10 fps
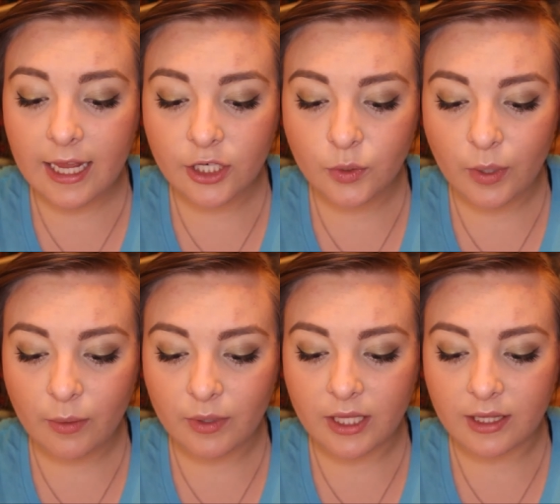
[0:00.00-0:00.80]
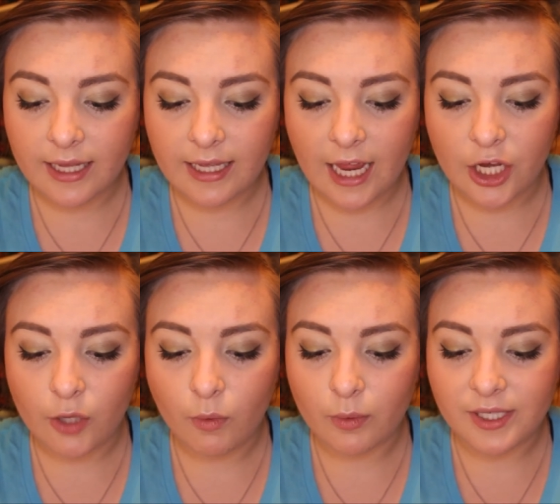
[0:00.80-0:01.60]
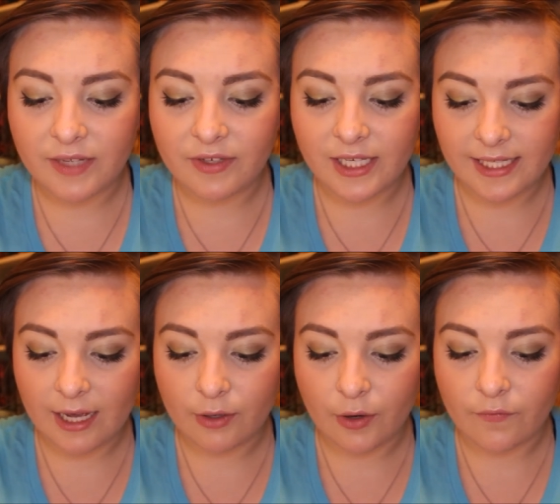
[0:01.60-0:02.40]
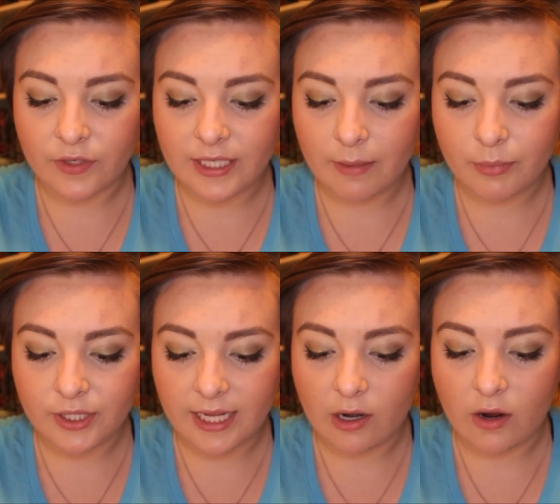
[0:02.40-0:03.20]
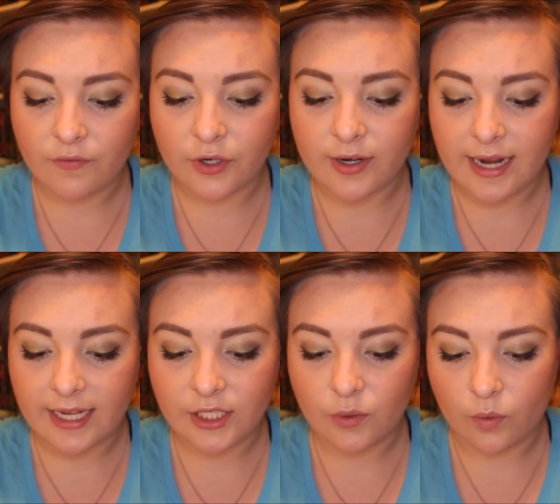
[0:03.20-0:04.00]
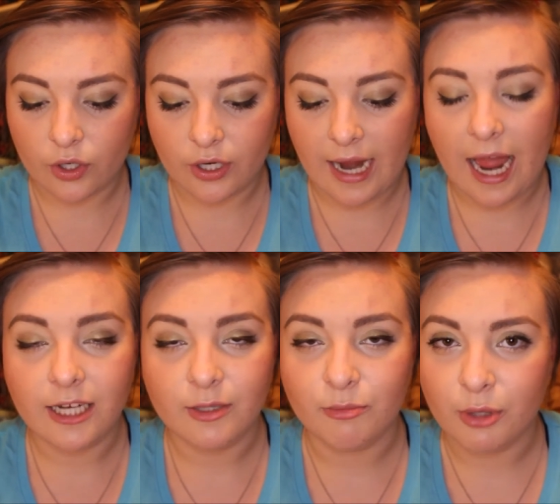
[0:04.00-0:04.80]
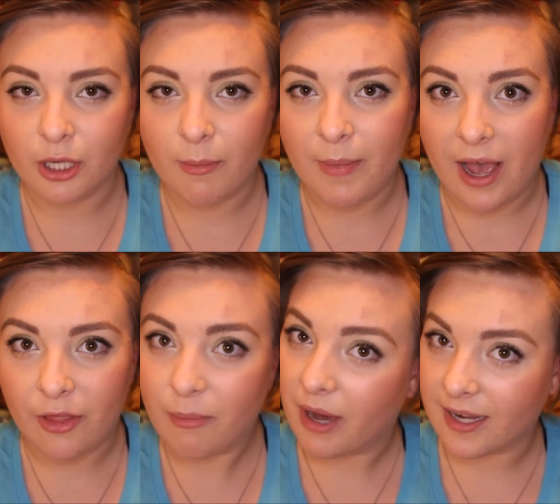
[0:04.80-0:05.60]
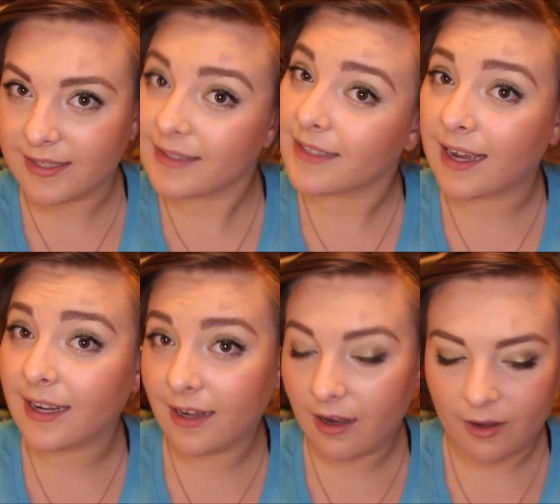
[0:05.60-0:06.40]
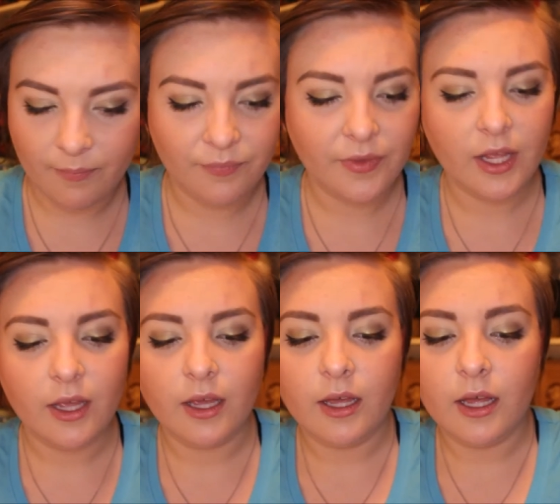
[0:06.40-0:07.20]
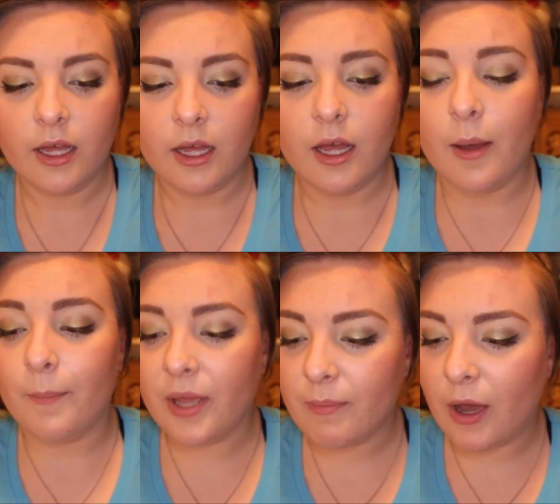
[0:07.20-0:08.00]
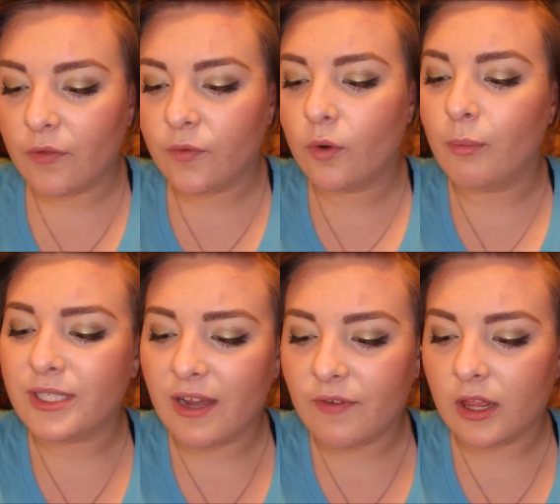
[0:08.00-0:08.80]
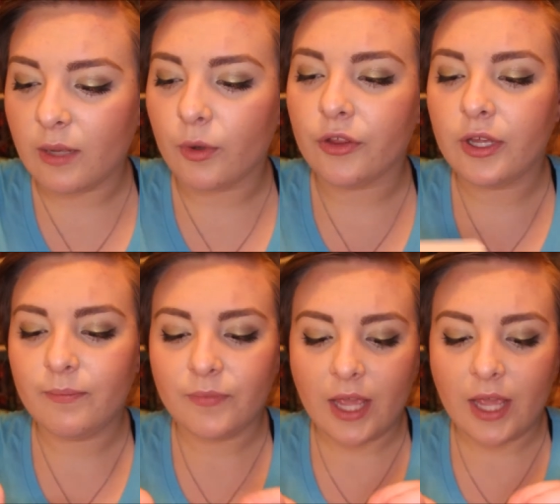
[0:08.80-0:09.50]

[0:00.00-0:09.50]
in a tweet with the link, and you will receive a discount code for 10% off your next order at bookbathbox.com. Big mouthful, but definitely worth it.